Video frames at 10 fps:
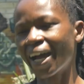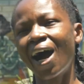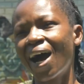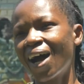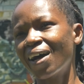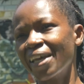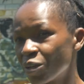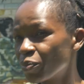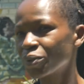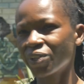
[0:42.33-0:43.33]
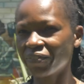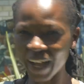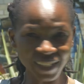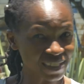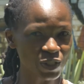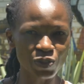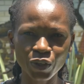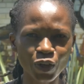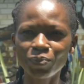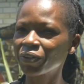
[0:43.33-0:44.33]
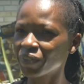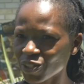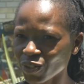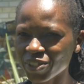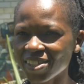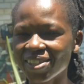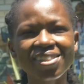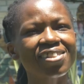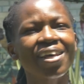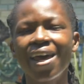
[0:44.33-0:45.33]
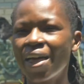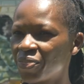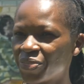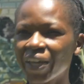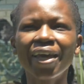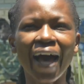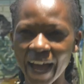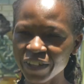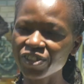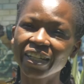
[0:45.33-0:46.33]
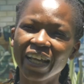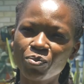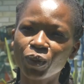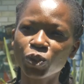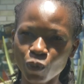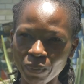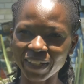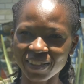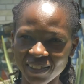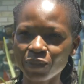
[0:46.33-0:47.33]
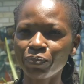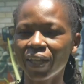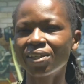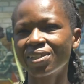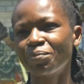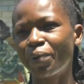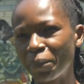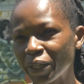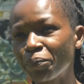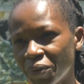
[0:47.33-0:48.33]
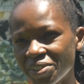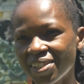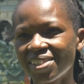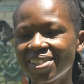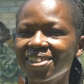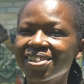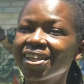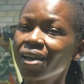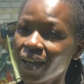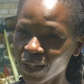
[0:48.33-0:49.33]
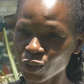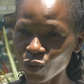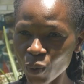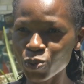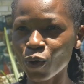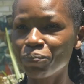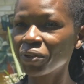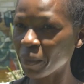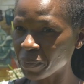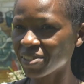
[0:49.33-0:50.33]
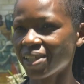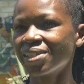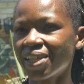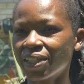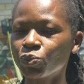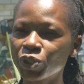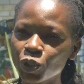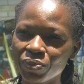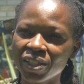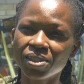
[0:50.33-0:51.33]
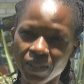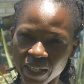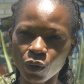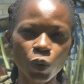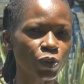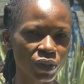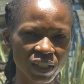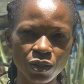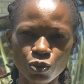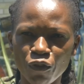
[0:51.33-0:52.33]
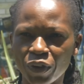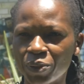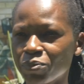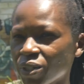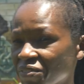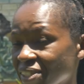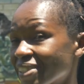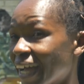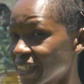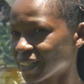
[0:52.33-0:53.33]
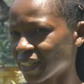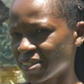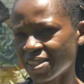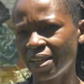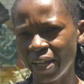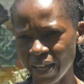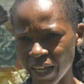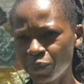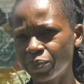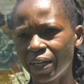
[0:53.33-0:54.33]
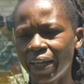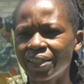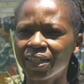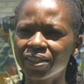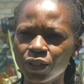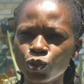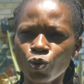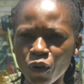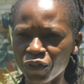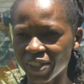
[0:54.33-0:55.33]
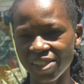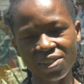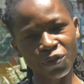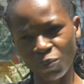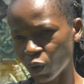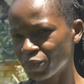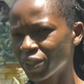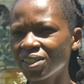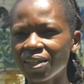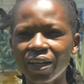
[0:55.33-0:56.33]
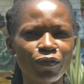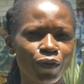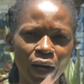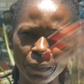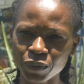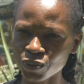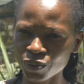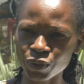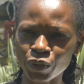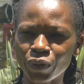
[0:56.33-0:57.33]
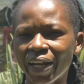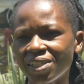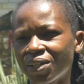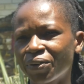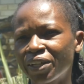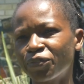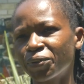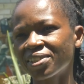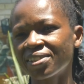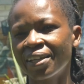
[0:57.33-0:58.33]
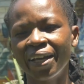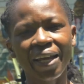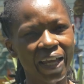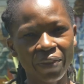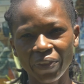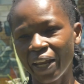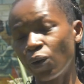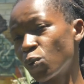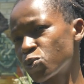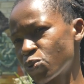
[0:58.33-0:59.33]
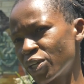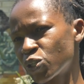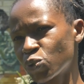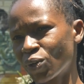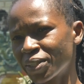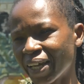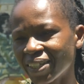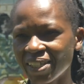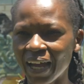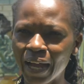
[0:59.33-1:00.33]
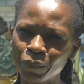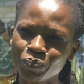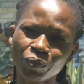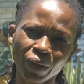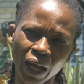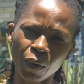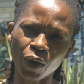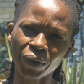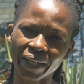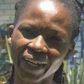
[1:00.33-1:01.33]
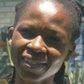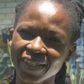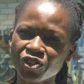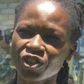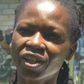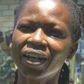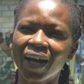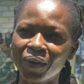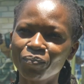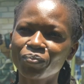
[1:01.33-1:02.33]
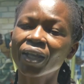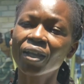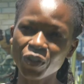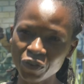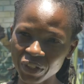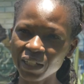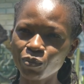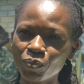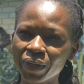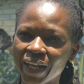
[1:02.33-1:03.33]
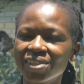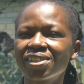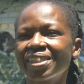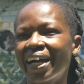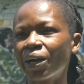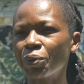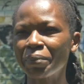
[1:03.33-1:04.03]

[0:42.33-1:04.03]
are able to have access to economic resources, they are actually able to participate in public processes, and to also be represented, which means they also need to offer themselves as candidates and be elected into office from community level up to, you know, national levels. And then I also ensure that our organization really mobilizes young